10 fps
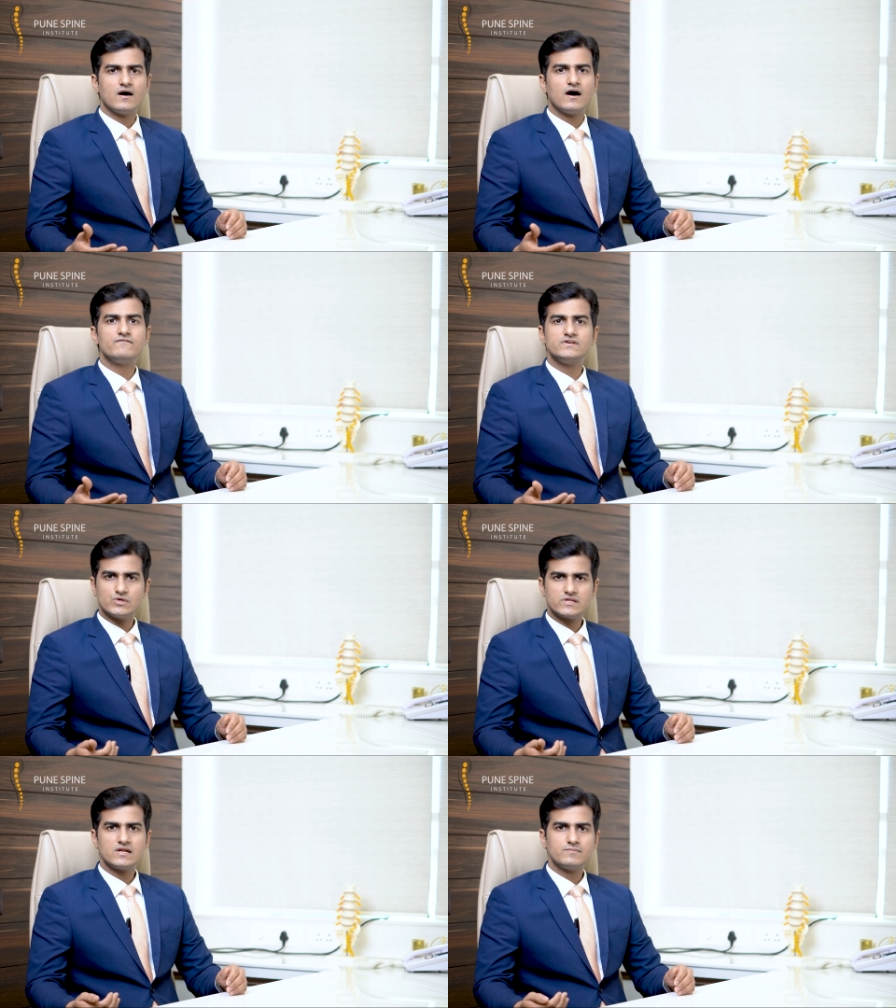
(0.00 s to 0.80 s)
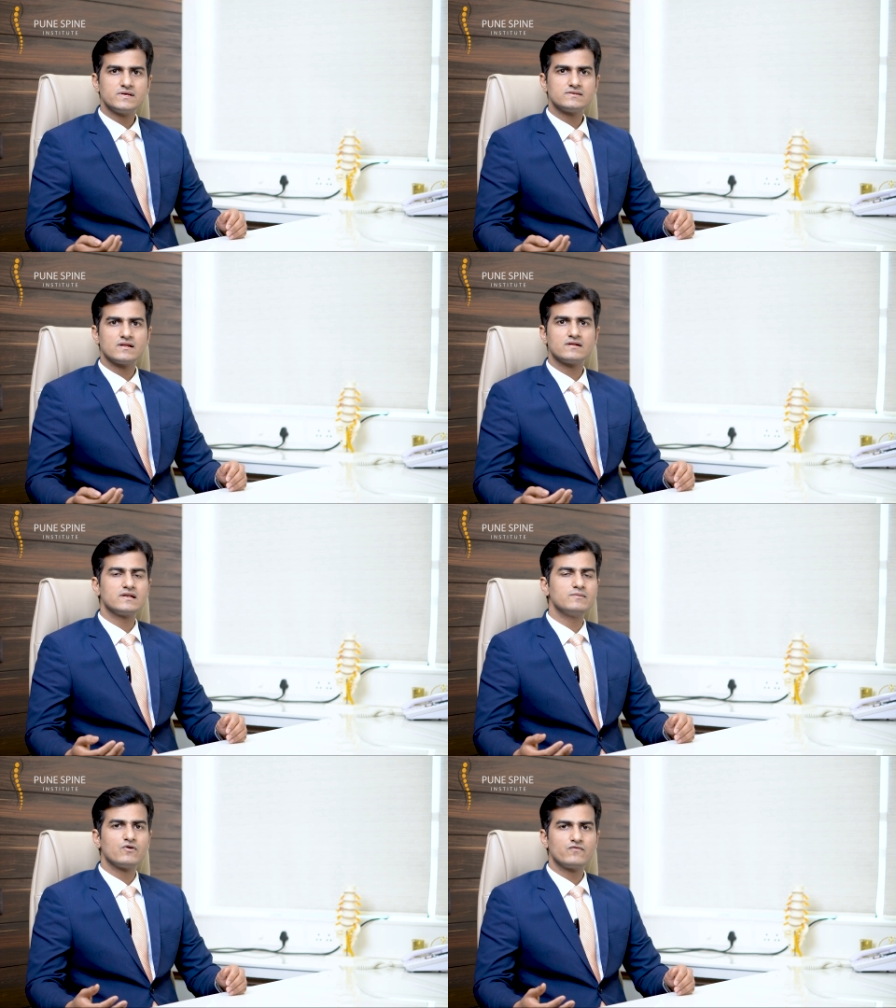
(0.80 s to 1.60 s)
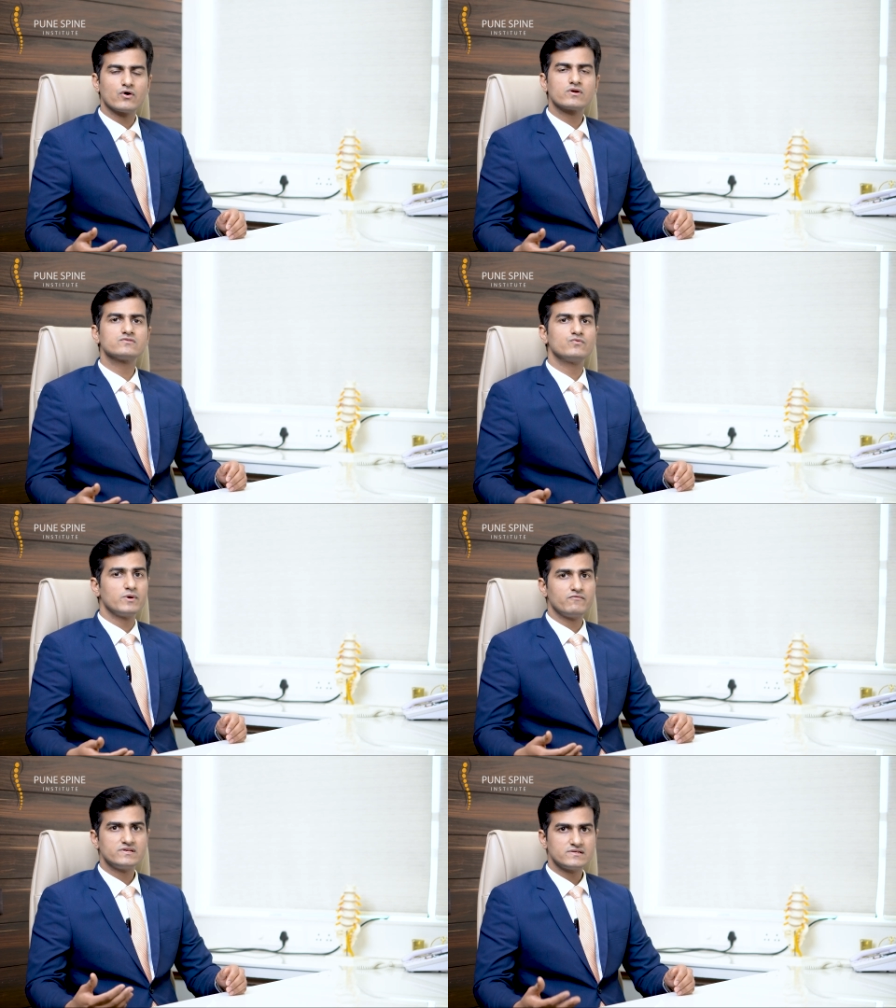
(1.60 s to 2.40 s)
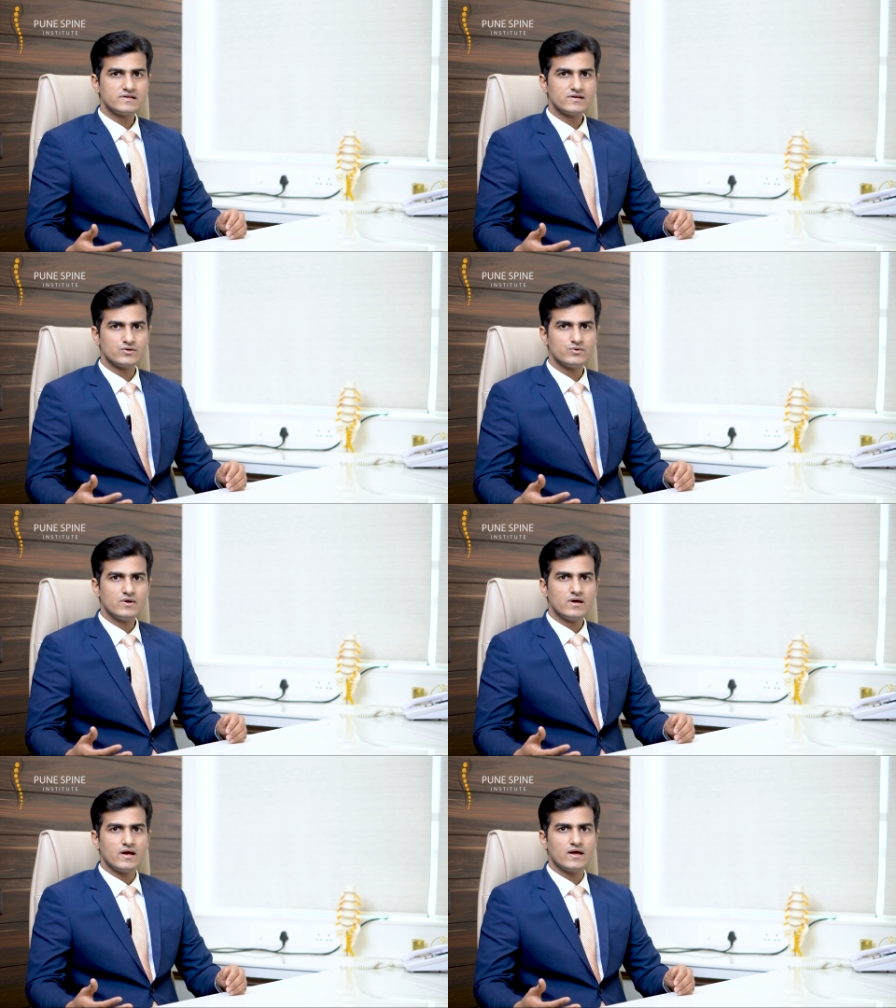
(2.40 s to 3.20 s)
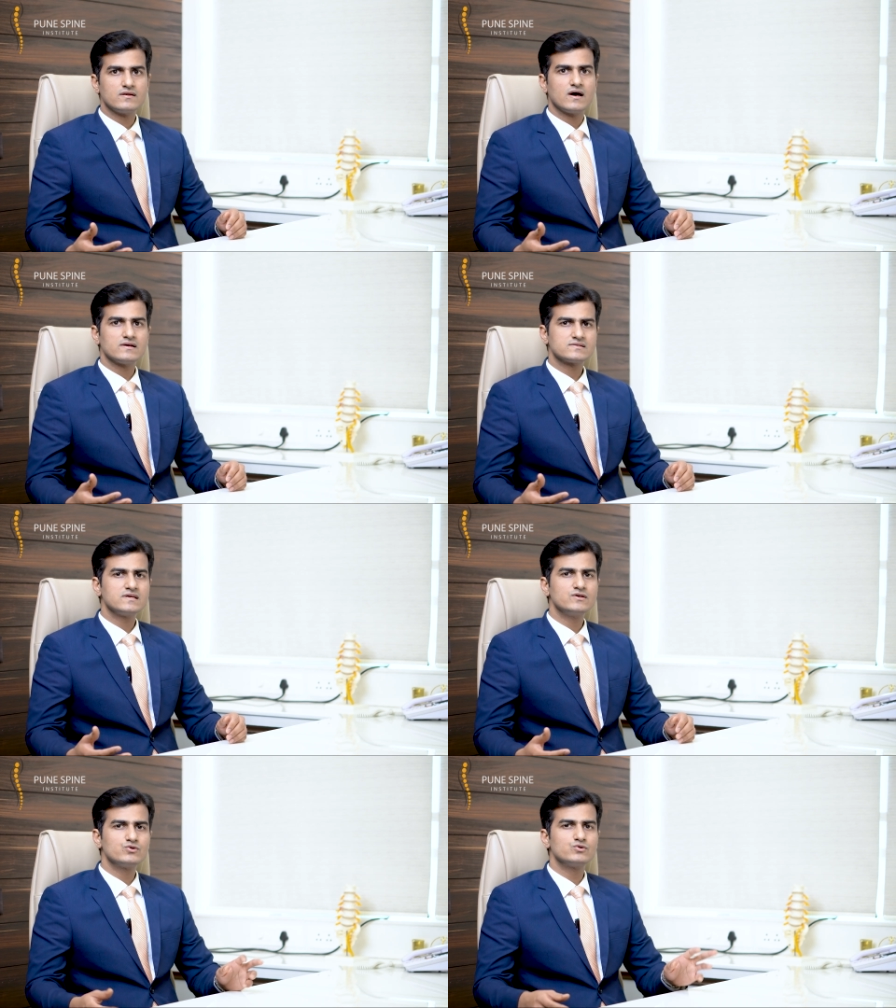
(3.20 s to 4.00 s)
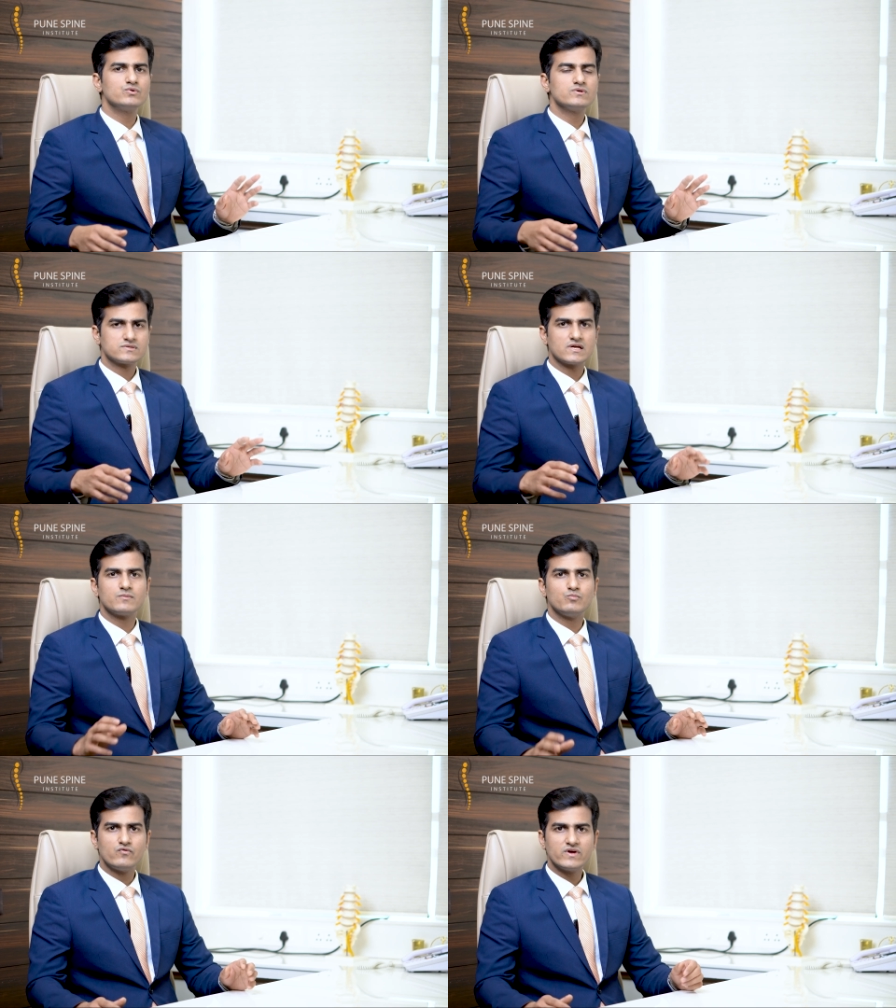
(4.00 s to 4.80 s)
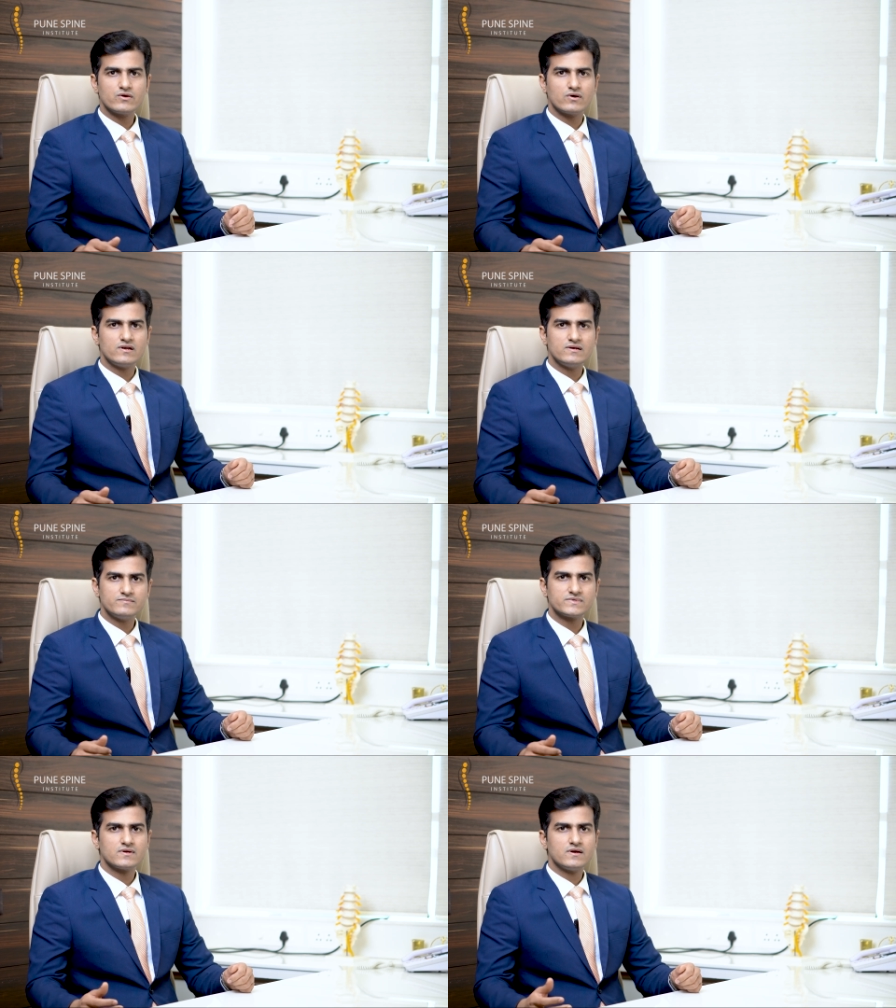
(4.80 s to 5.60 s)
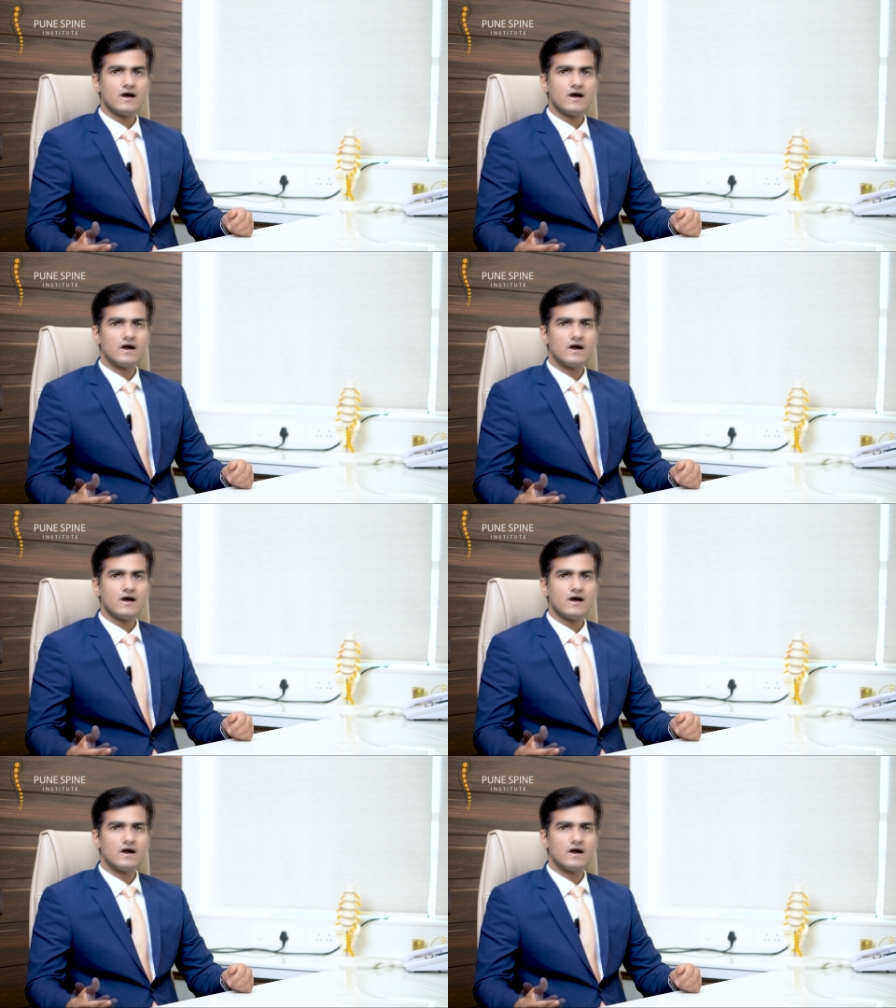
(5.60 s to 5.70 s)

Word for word: our physiotherapist and the team of doctors will be visiting you and asking you to start moving your limbs,